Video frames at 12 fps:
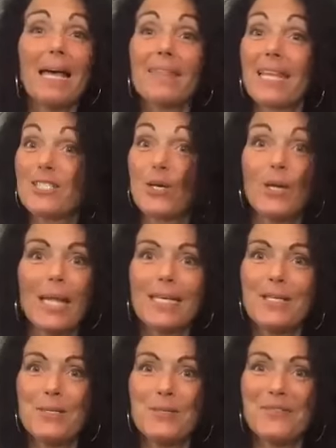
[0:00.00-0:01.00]
That's all I
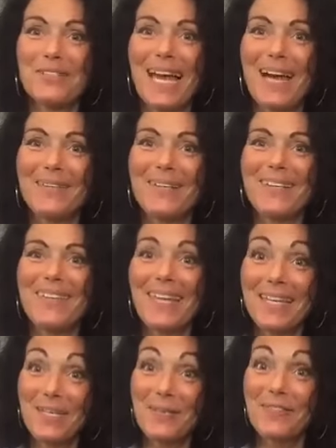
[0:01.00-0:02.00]
can do for now.
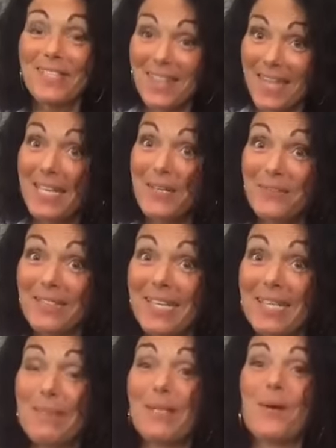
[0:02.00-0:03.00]
Thank you for
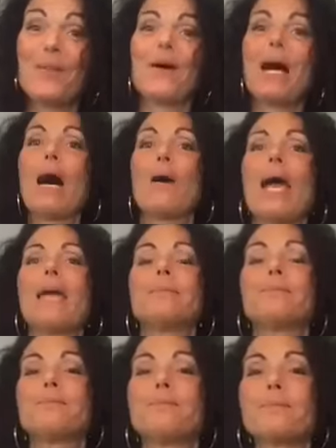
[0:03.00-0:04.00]
letting me know, though. Okay.
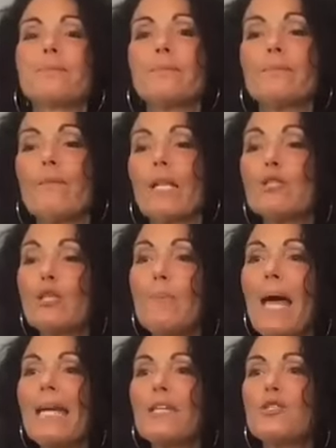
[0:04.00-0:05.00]
So
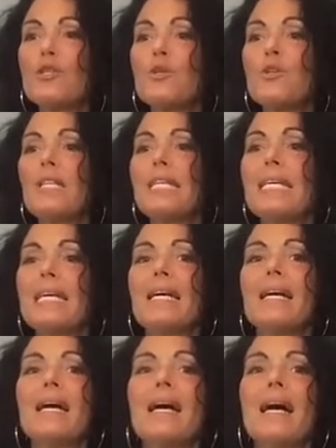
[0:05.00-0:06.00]
back to the
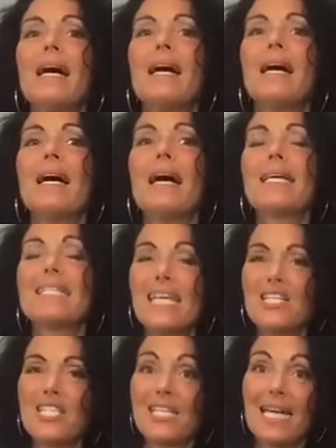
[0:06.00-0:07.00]

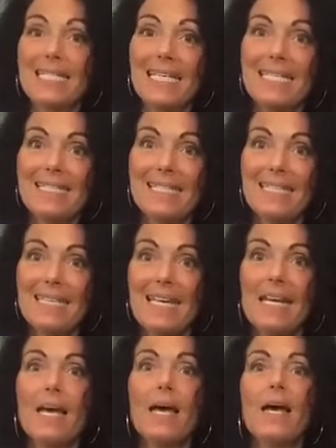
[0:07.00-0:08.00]
attention identity.
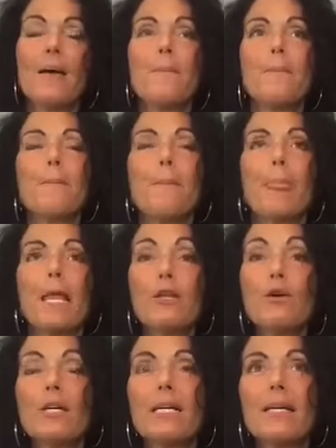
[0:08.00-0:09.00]

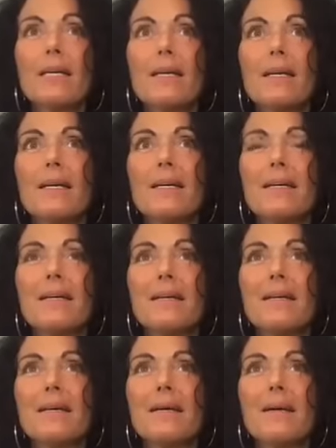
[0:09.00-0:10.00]
Look
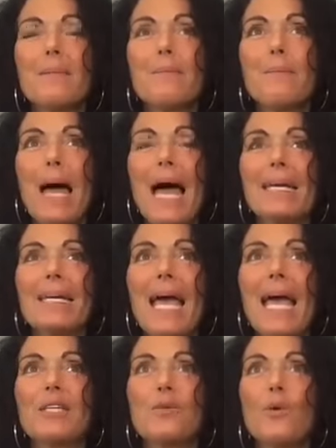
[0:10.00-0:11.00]
back
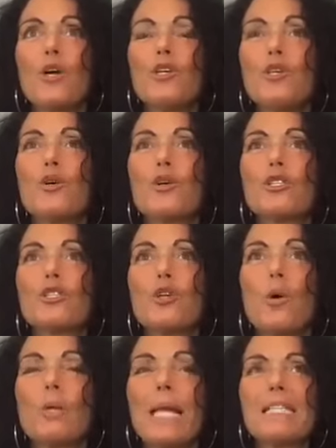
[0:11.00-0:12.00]
at what your
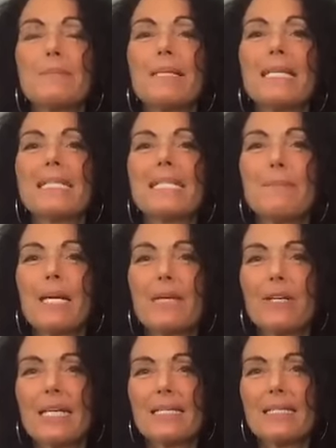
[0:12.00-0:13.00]
soul has been
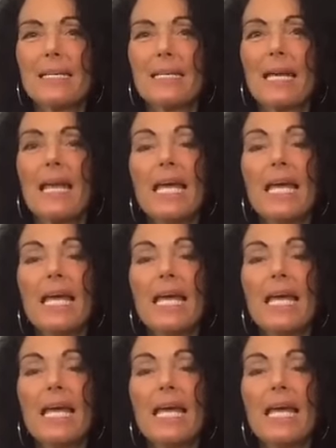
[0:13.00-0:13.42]
experiencing.